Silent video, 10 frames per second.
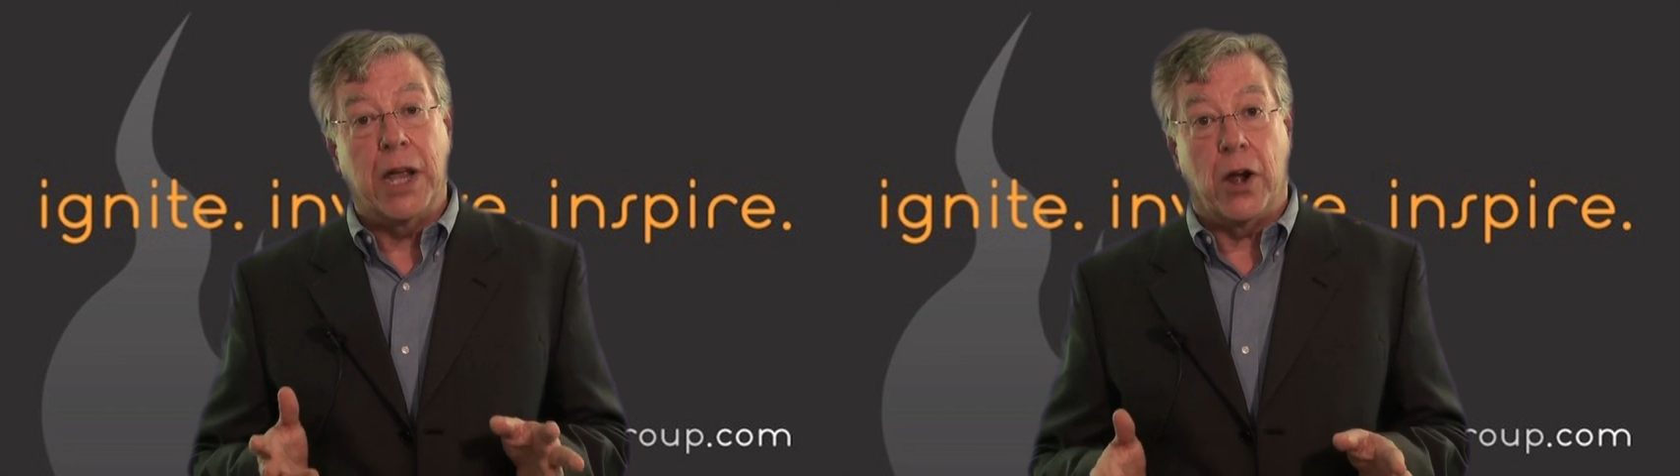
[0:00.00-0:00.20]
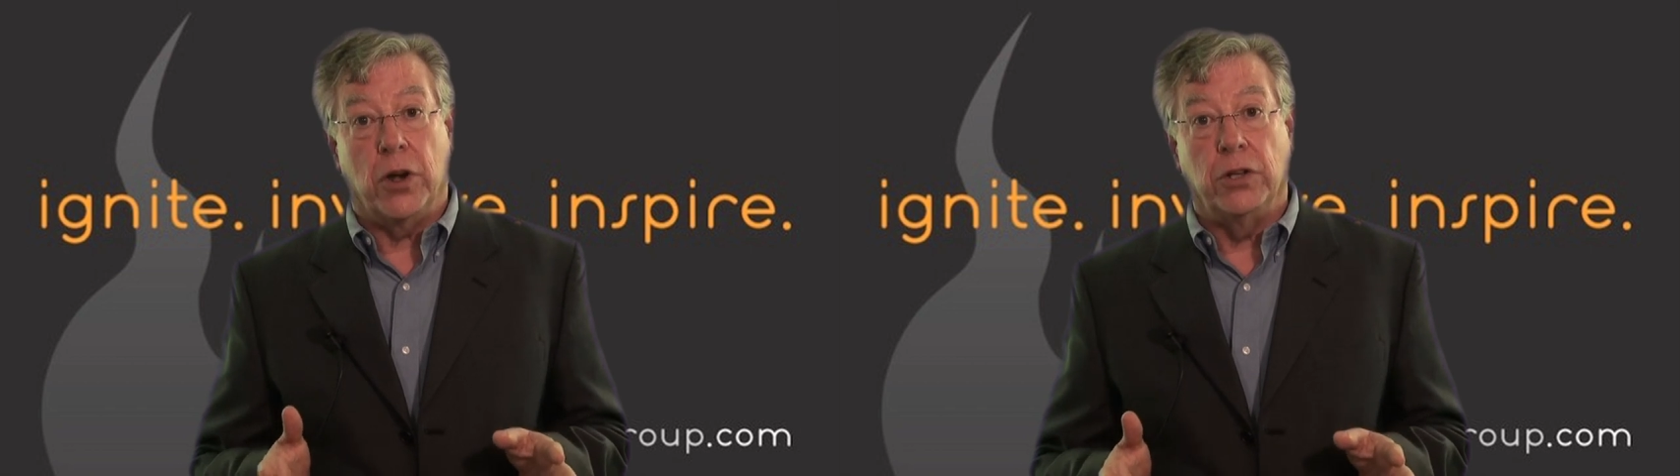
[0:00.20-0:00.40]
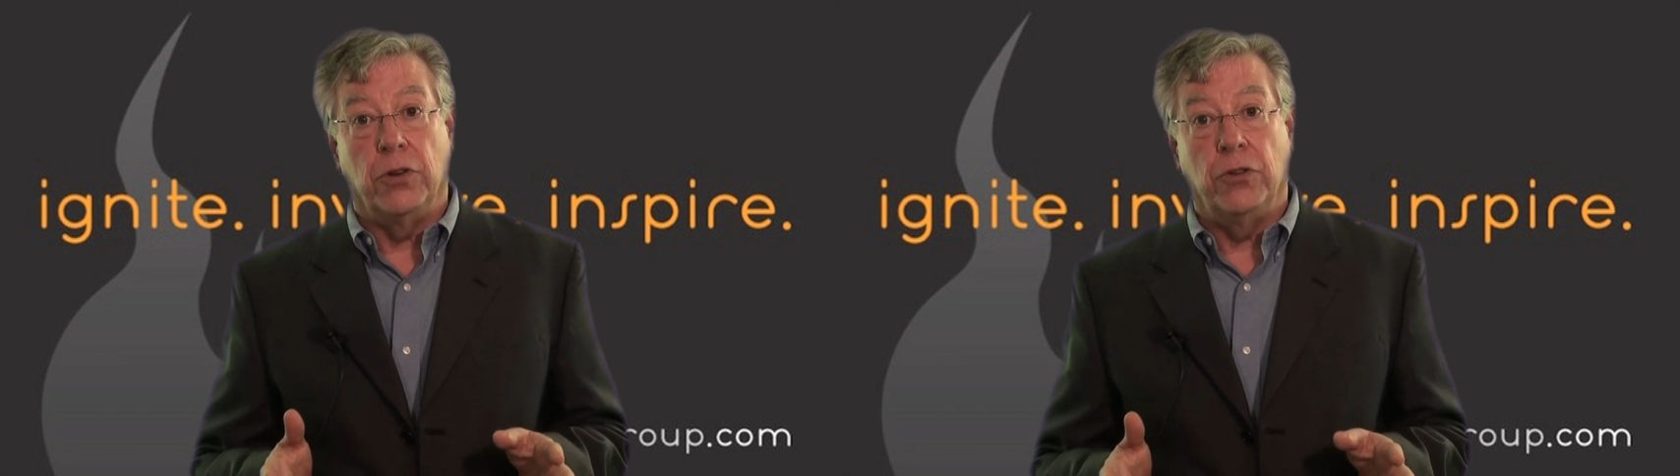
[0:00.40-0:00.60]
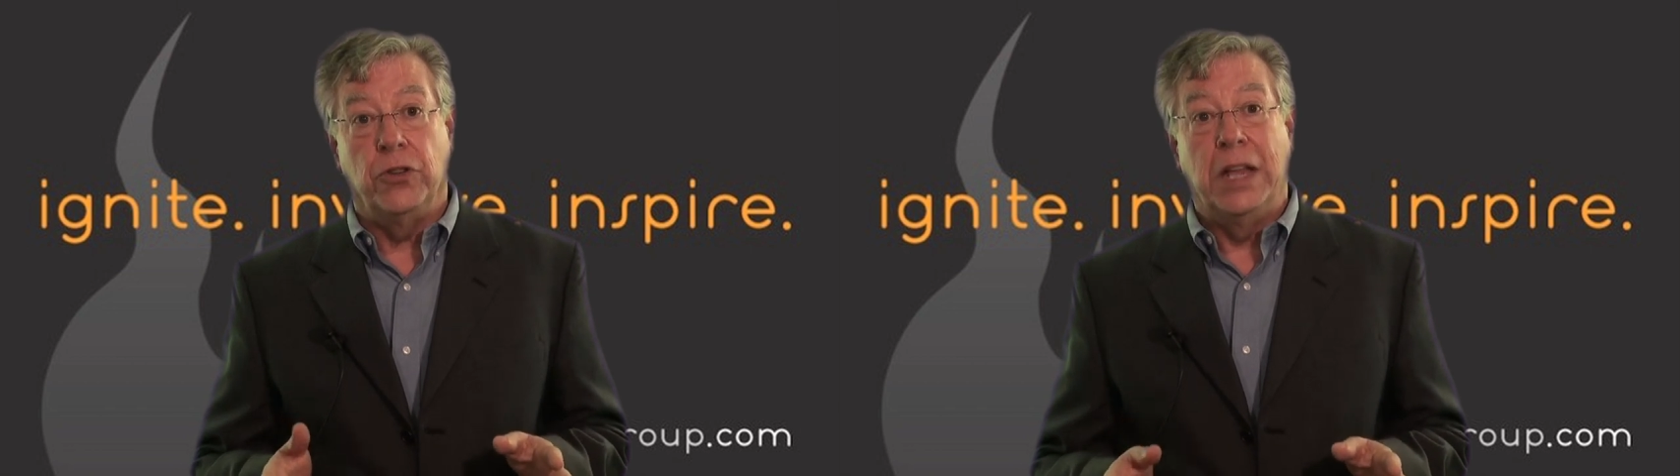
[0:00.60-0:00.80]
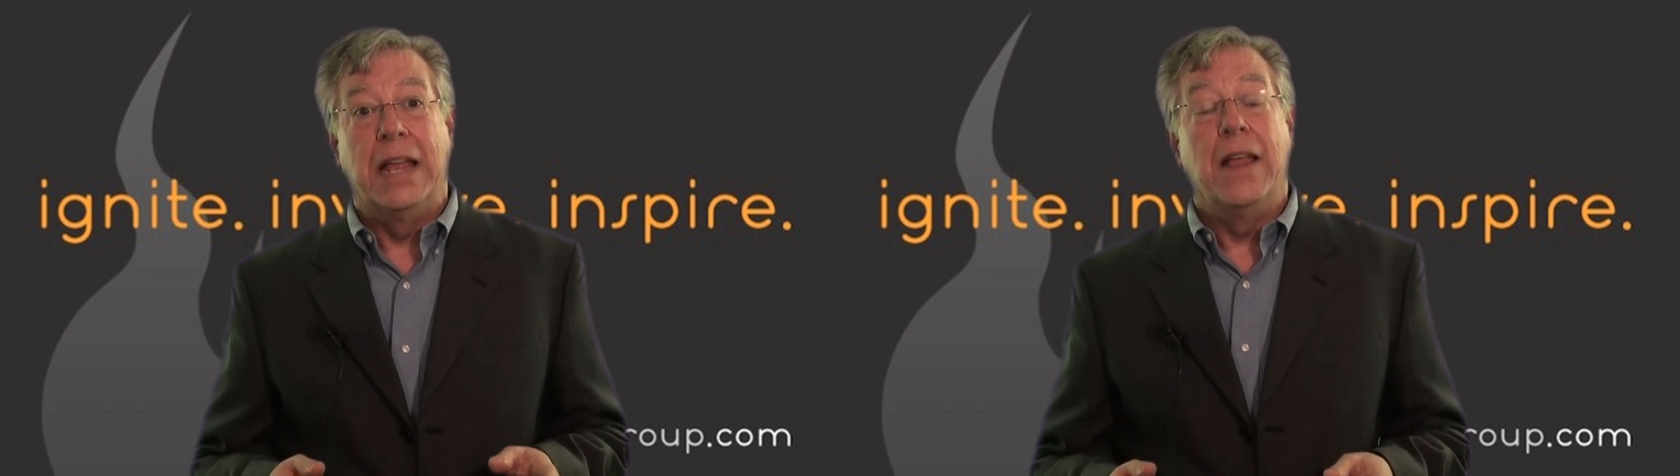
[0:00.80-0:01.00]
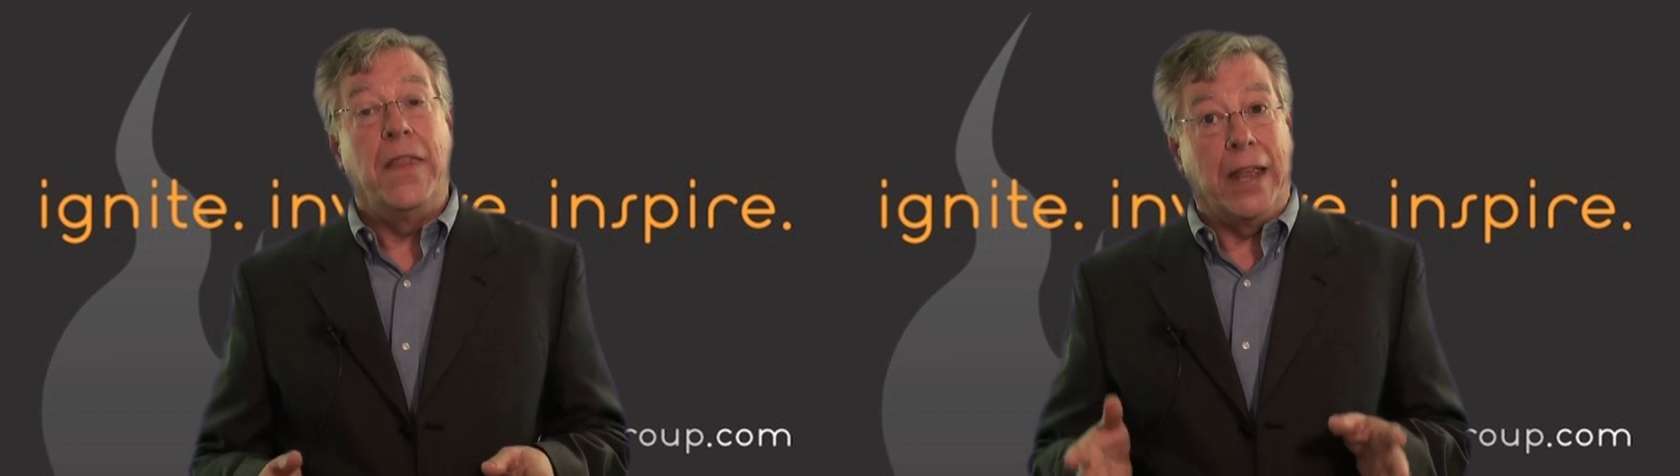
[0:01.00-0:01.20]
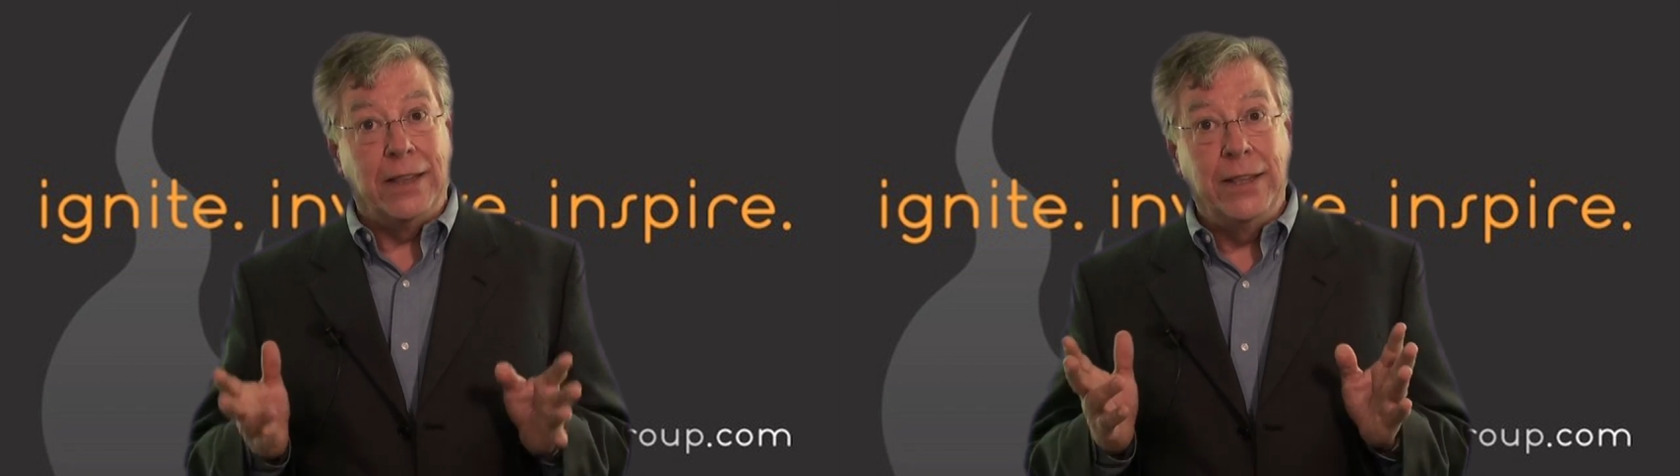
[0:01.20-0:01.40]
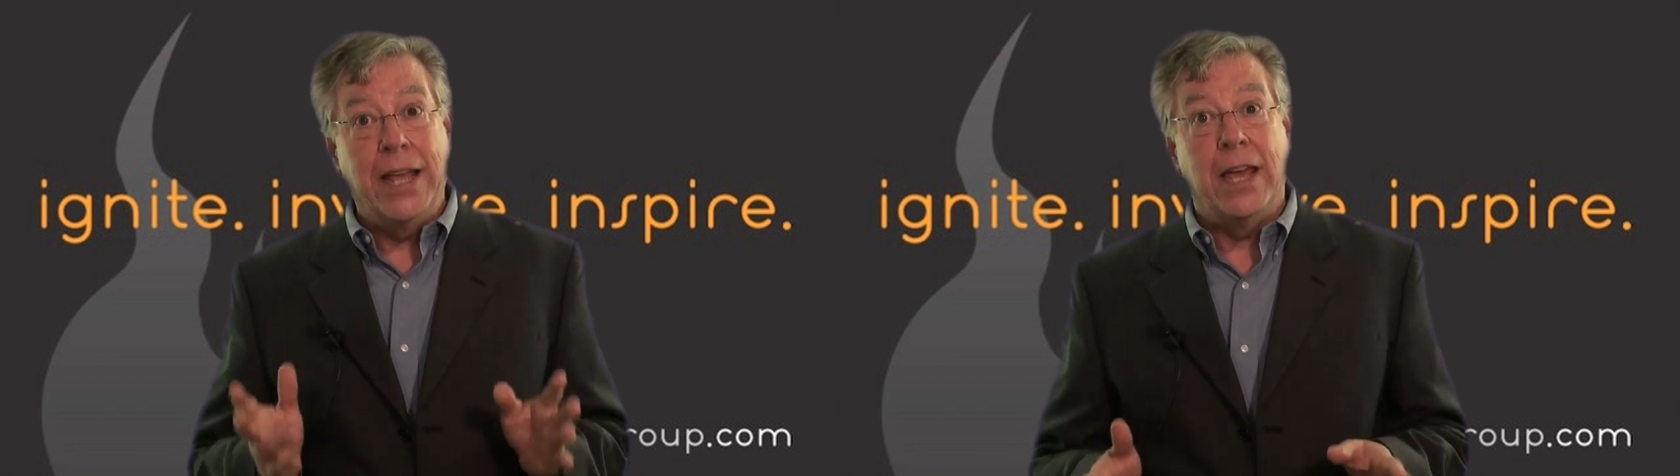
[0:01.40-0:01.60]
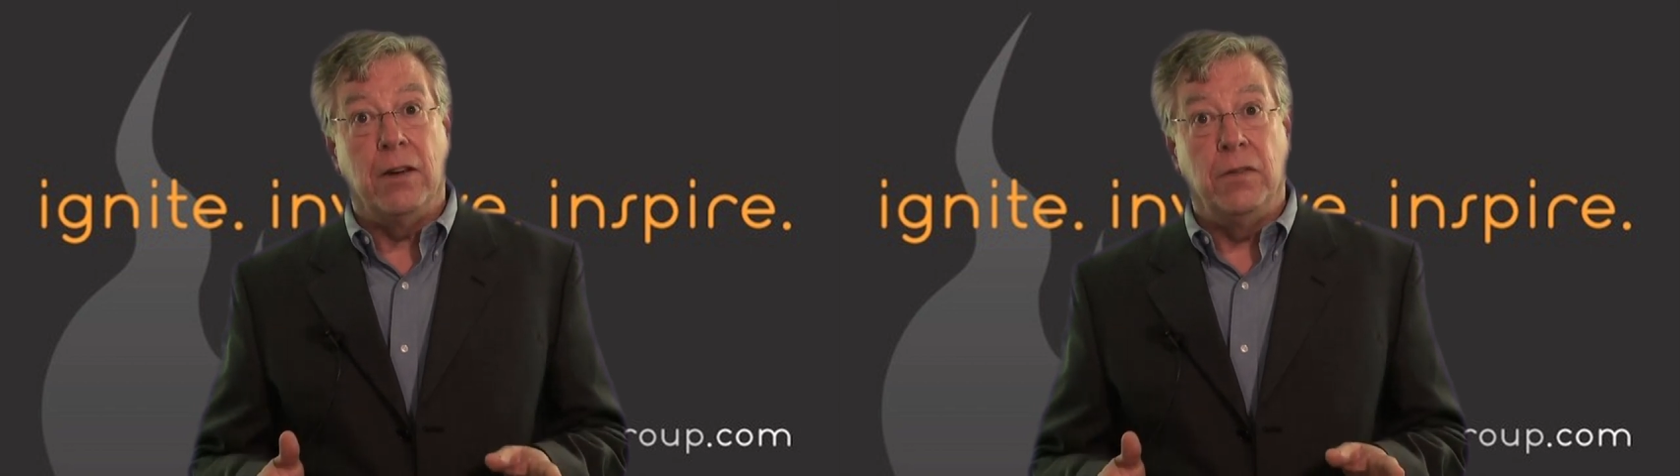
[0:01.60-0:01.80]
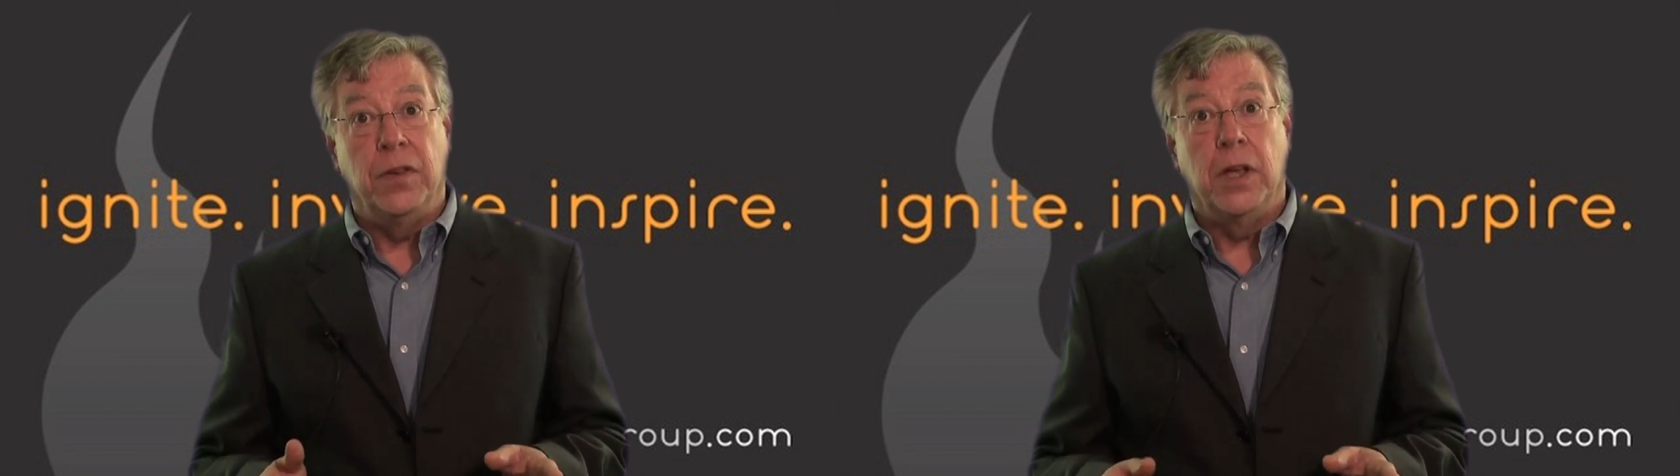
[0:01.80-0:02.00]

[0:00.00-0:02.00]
characters that live